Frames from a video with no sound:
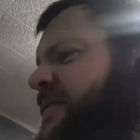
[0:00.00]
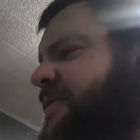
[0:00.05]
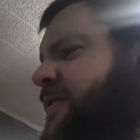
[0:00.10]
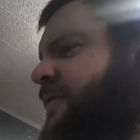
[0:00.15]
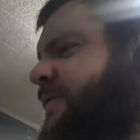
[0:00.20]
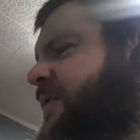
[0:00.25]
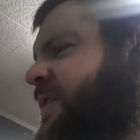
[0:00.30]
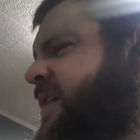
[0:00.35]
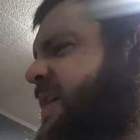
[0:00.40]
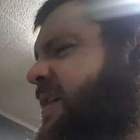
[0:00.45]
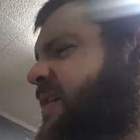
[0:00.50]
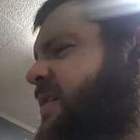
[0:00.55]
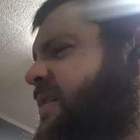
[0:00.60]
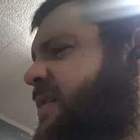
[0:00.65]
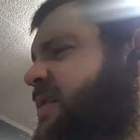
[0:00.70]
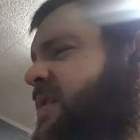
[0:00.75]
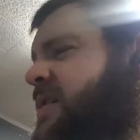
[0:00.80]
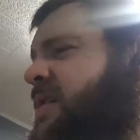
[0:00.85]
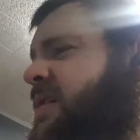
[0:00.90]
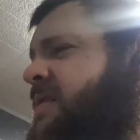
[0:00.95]
over
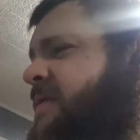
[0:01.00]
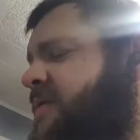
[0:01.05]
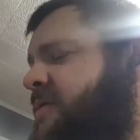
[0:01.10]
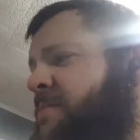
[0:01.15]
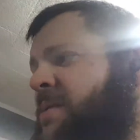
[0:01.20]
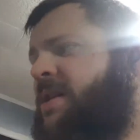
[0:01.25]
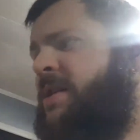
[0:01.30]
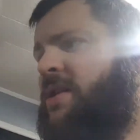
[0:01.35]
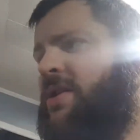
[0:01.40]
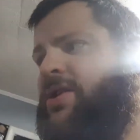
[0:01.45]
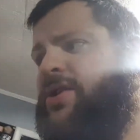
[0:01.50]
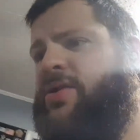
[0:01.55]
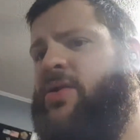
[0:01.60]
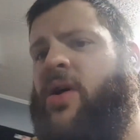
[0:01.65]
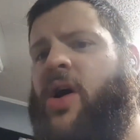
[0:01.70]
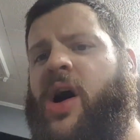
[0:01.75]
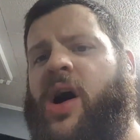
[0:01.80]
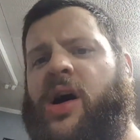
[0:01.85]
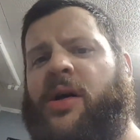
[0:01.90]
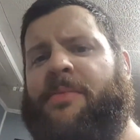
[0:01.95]
here for me to do
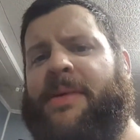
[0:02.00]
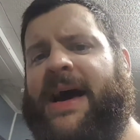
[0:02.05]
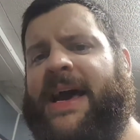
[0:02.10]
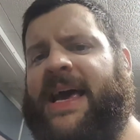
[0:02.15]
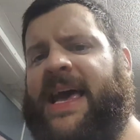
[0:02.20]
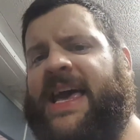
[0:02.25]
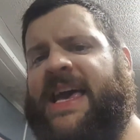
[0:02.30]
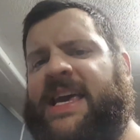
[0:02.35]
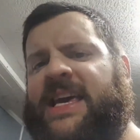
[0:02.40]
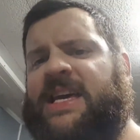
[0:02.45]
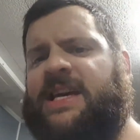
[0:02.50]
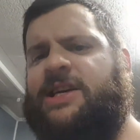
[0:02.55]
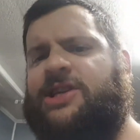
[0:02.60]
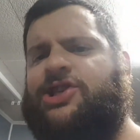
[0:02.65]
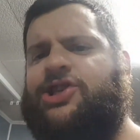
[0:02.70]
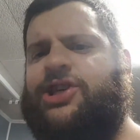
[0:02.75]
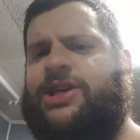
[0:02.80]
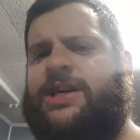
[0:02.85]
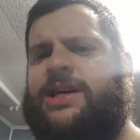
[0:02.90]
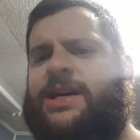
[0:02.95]
all my
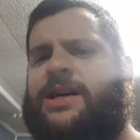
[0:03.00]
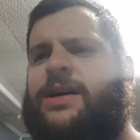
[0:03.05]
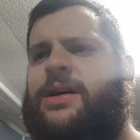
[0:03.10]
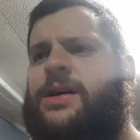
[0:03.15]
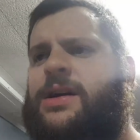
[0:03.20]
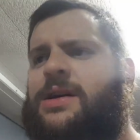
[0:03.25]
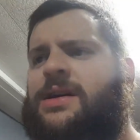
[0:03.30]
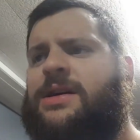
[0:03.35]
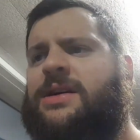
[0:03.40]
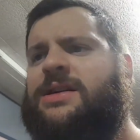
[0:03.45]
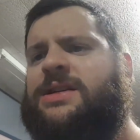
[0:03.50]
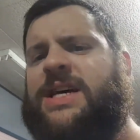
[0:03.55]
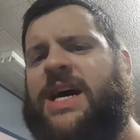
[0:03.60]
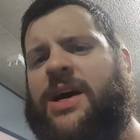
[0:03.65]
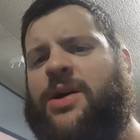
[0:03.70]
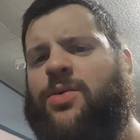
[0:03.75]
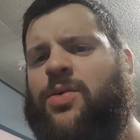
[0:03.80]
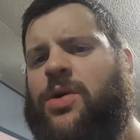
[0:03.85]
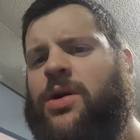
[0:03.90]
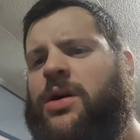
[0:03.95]
AEG
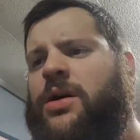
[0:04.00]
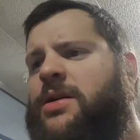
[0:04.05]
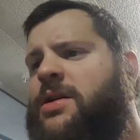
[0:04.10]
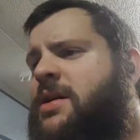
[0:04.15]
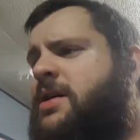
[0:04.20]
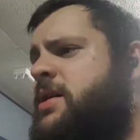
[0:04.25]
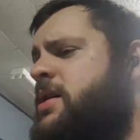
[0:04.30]
tech work.